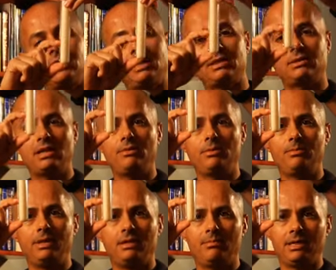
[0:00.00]
that would
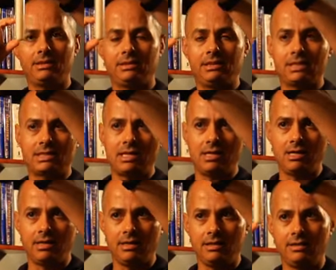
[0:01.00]
be about this
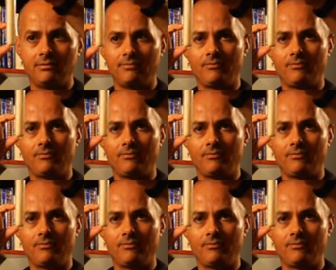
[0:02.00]
high